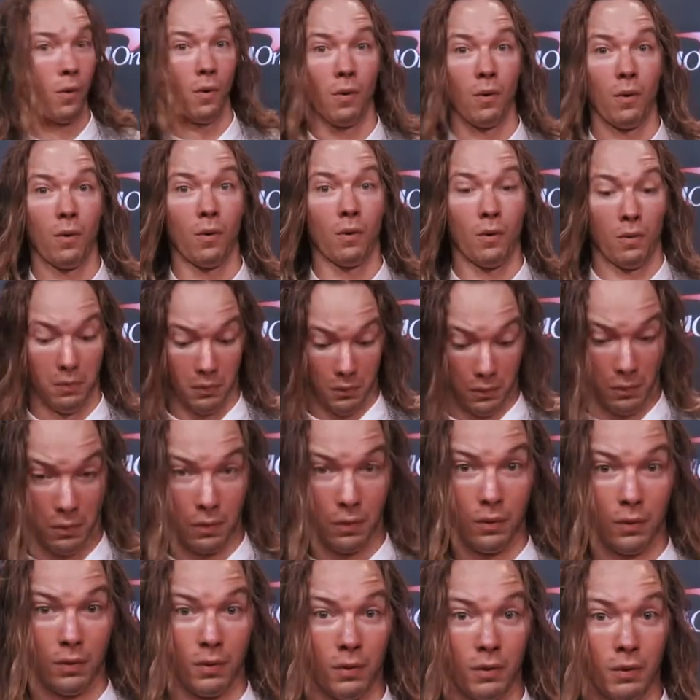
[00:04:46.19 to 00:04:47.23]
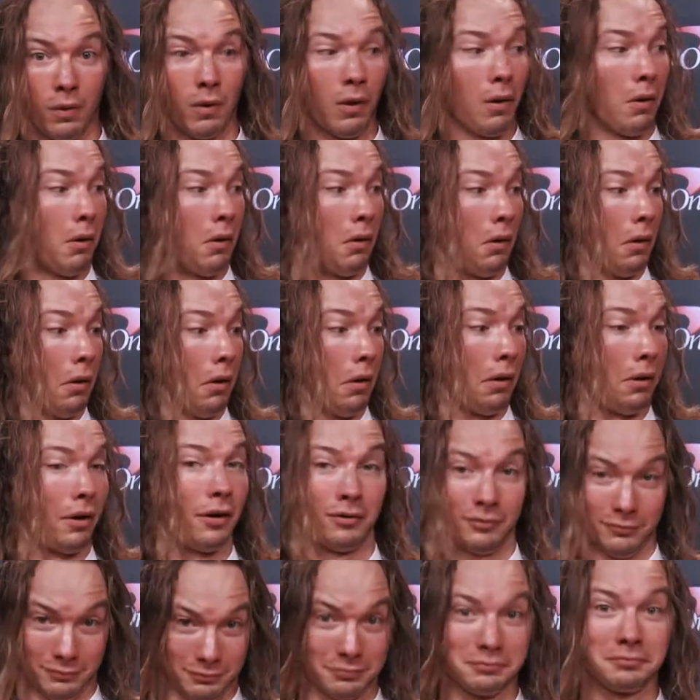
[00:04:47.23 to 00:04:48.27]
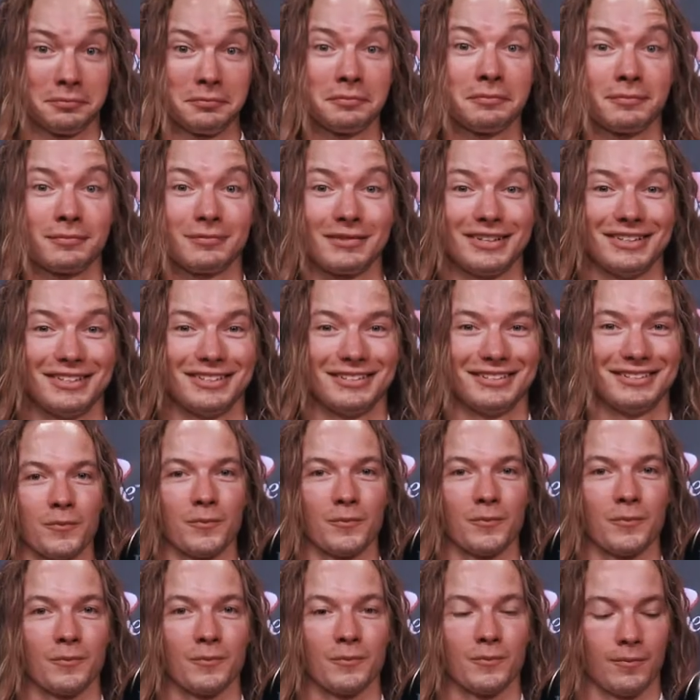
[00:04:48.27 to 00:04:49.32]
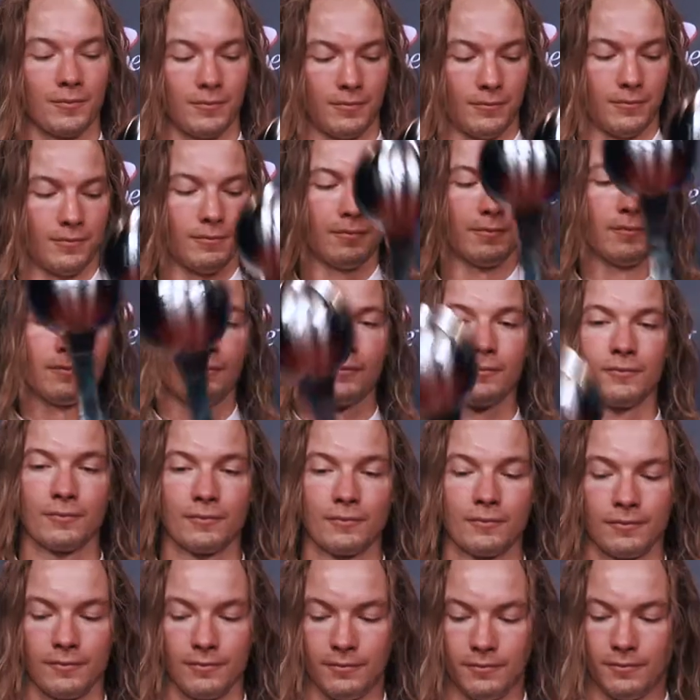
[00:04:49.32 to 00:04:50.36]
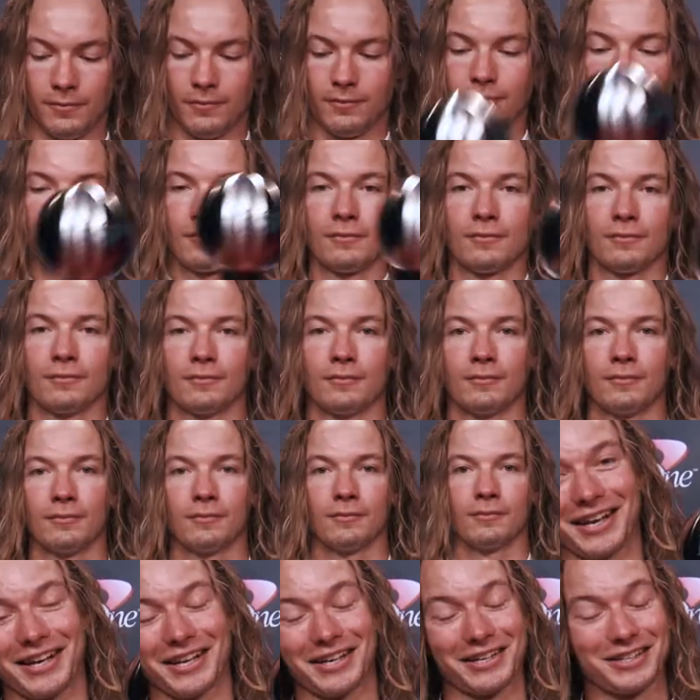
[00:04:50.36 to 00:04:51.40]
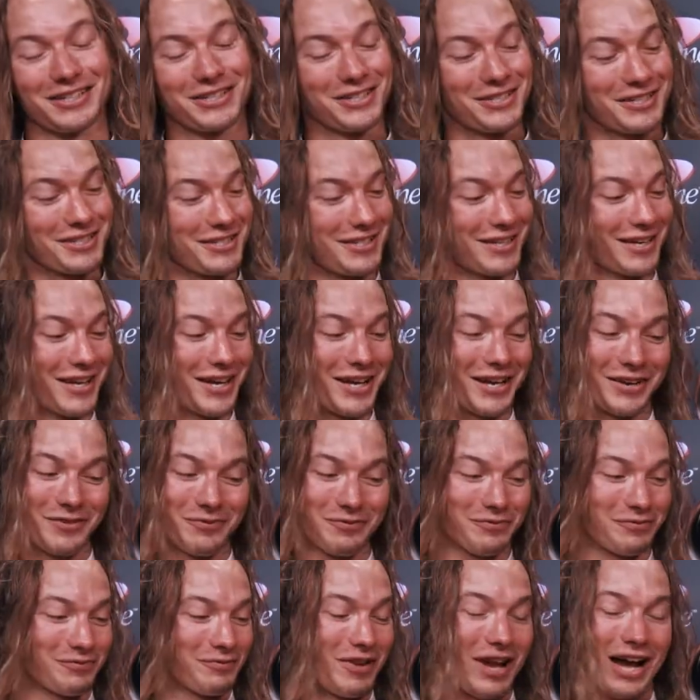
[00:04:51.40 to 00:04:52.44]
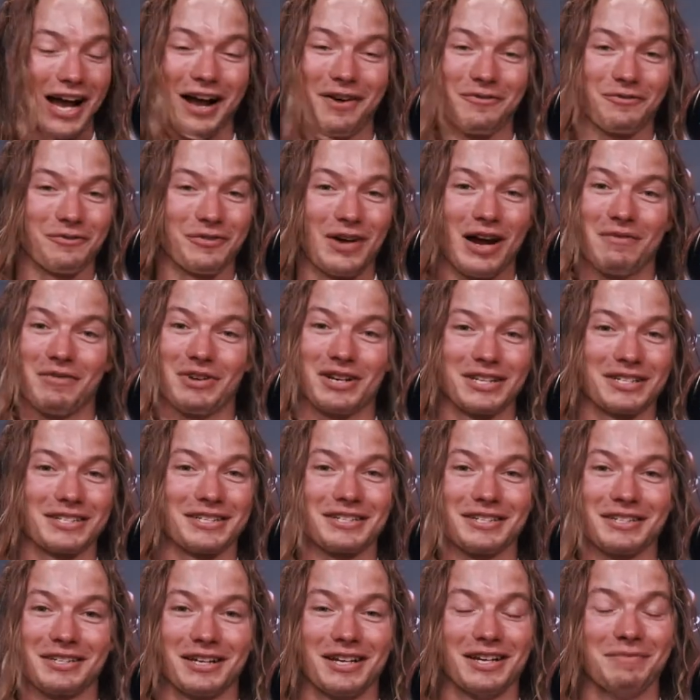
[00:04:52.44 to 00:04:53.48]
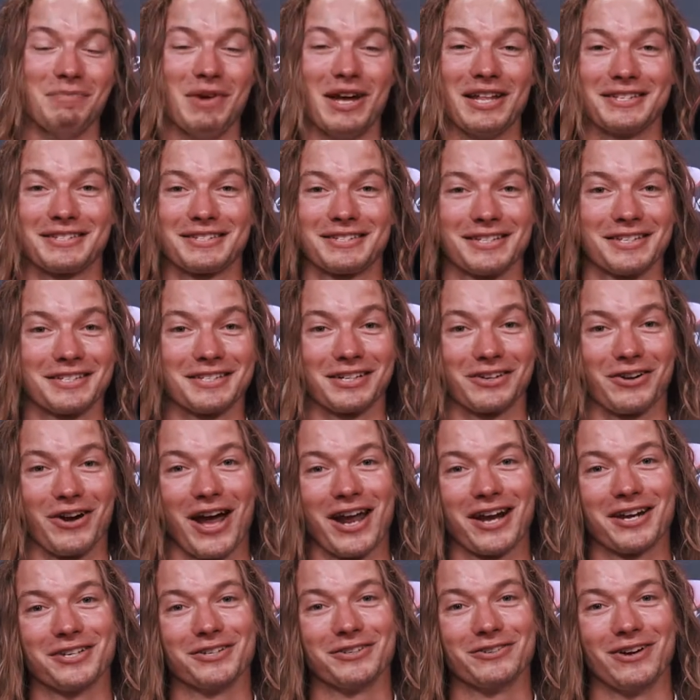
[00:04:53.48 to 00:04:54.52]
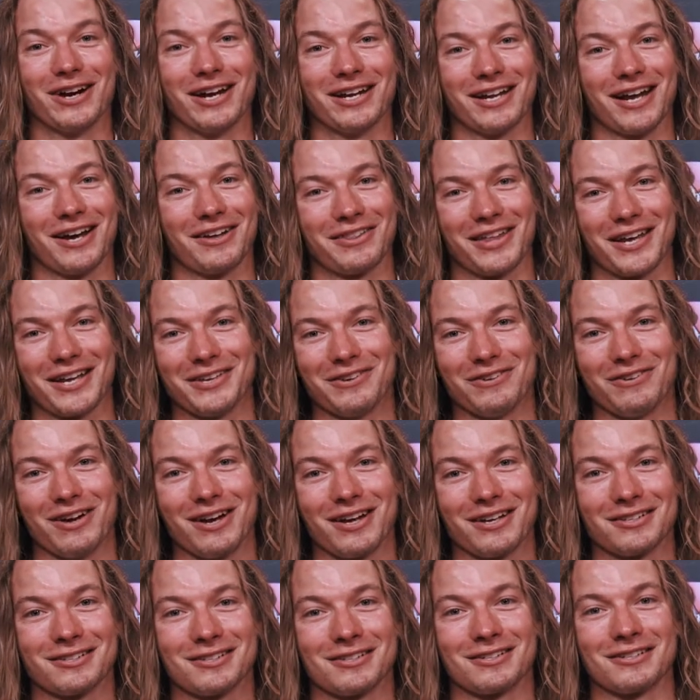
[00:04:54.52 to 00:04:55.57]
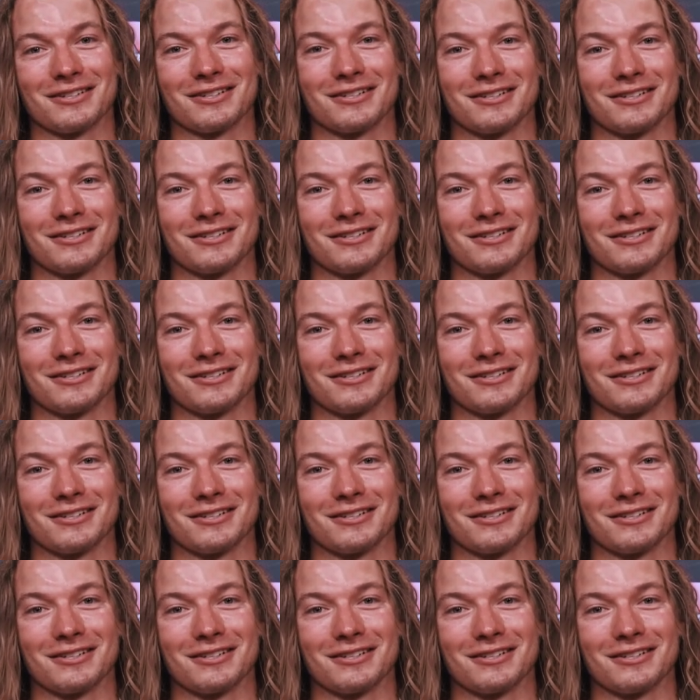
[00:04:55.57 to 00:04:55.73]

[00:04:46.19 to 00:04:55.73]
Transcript: But I'm just so thankful for all the supporters who voted for me for this award. And just, I'm in an immense sense of gratitude right now. Thank you guys.